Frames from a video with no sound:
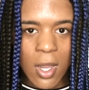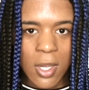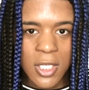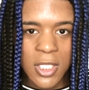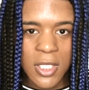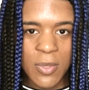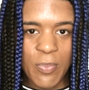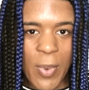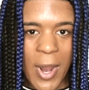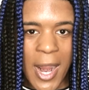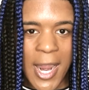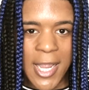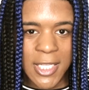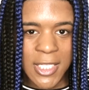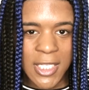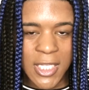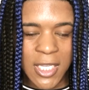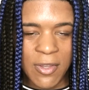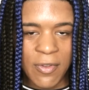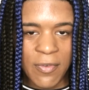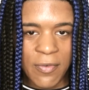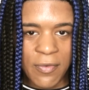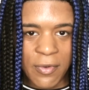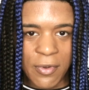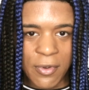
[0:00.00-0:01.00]

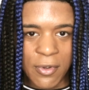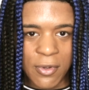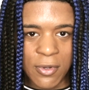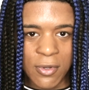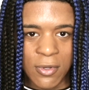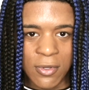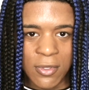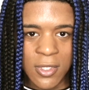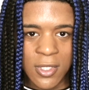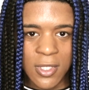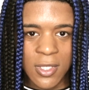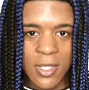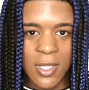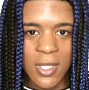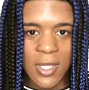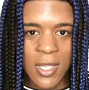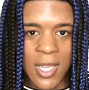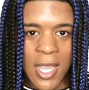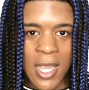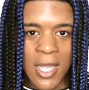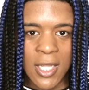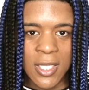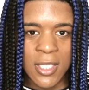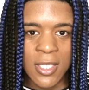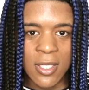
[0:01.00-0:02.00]
spicy foods.
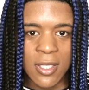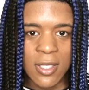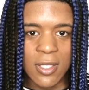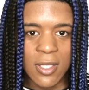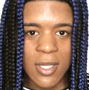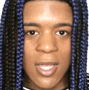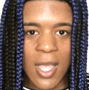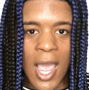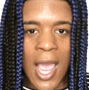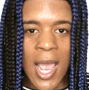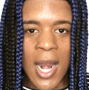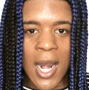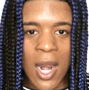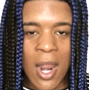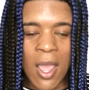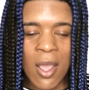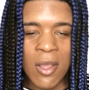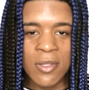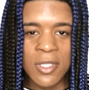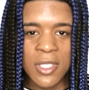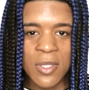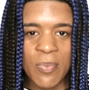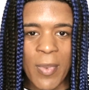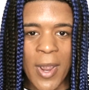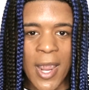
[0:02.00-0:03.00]
Yes, I
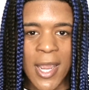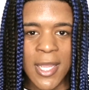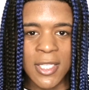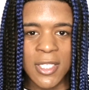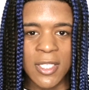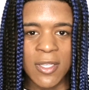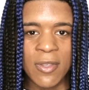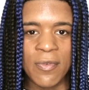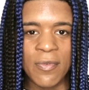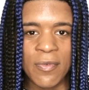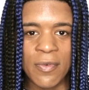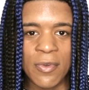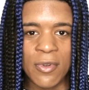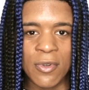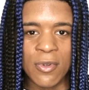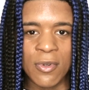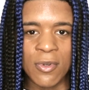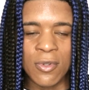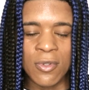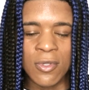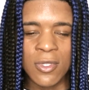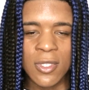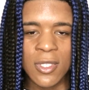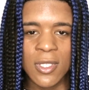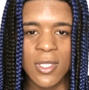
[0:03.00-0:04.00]
love spicy
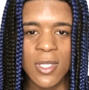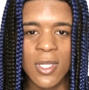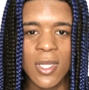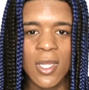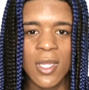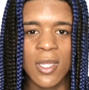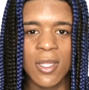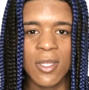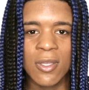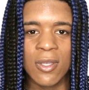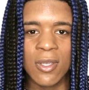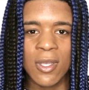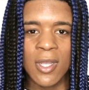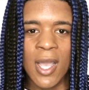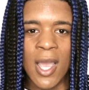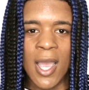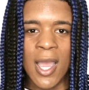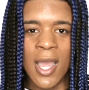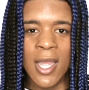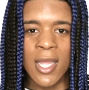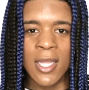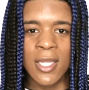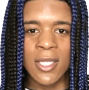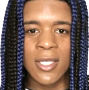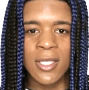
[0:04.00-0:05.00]
foods, you
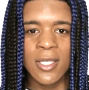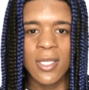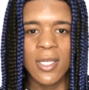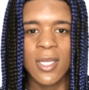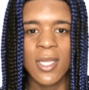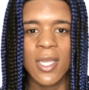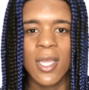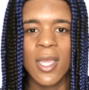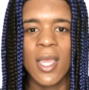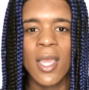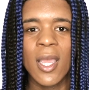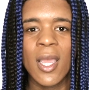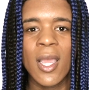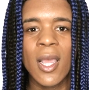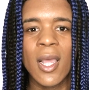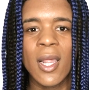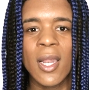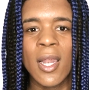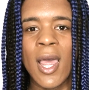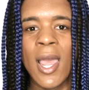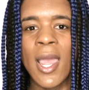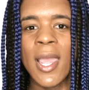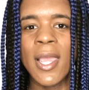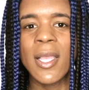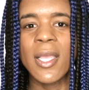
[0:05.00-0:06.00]
guys.
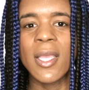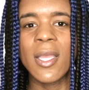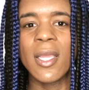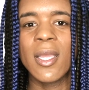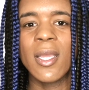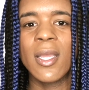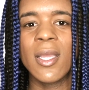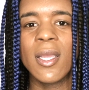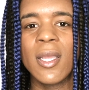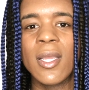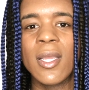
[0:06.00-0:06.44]
Like,